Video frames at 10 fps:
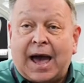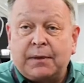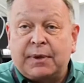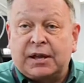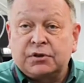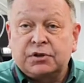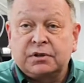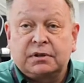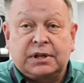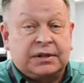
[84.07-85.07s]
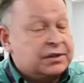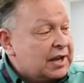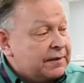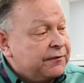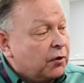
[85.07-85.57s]
on a bench in the
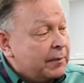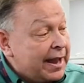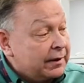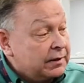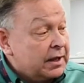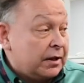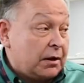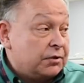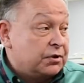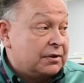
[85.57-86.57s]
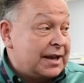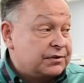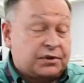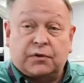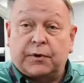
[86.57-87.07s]
same format. It also allows